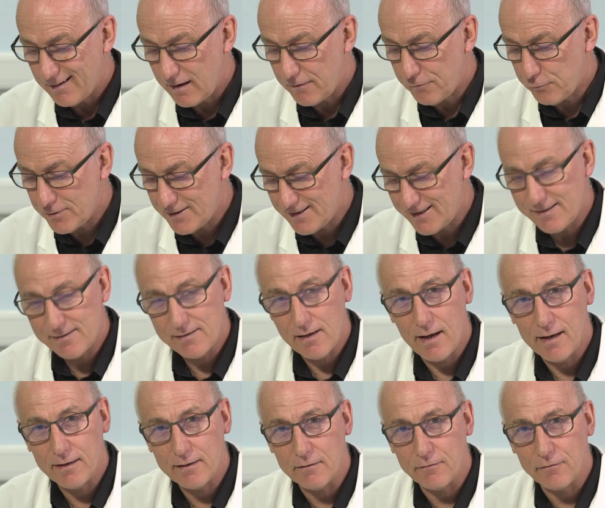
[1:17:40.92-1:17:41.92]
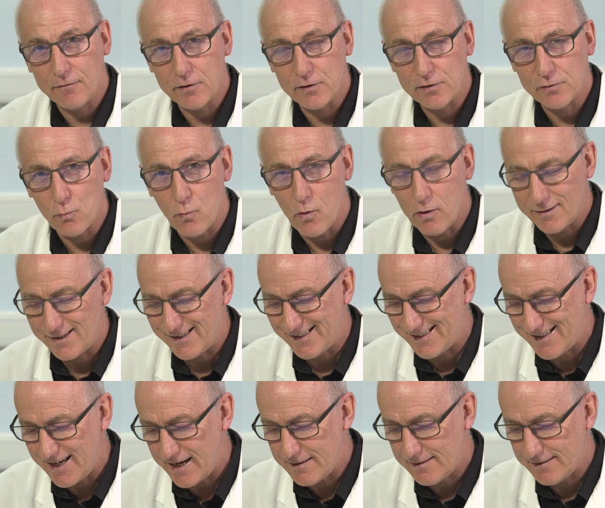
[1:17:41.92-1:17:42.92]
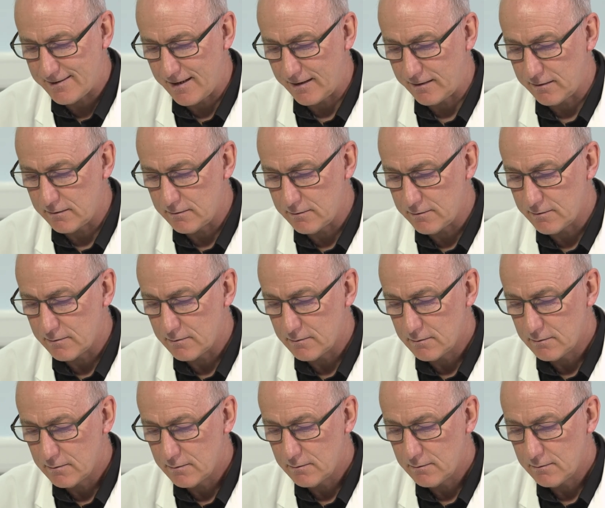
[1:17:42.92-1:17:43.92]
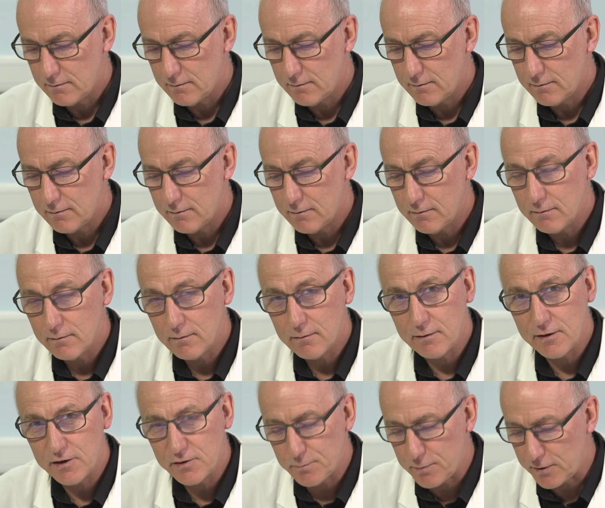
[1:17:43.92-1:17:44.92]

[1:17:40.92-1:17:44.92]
If we decide the first one is 10 seconds, these